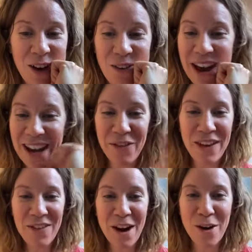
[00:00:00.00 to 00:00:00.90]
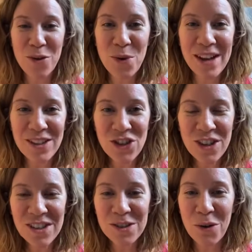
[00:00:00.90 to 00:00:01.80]
All right, I think there are no
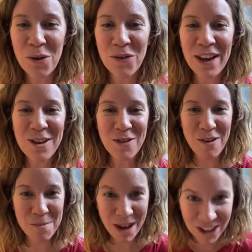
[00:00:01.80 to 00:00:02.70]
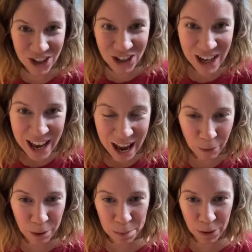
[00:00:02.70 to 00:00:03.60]
questions, so thank you very much.
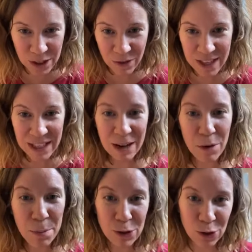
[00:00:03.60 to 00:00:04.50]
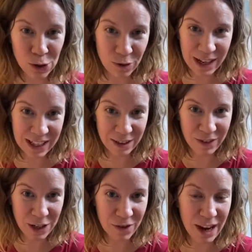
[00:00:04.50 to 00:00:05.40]
I will post this, and I will post also a
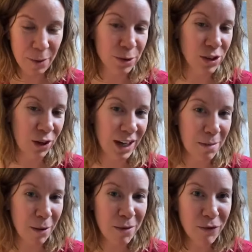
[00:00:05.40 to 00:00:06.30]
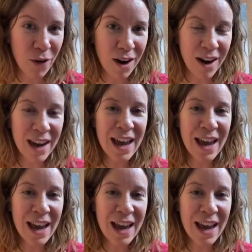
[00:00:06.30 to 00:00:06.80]
little video that I was talking about before.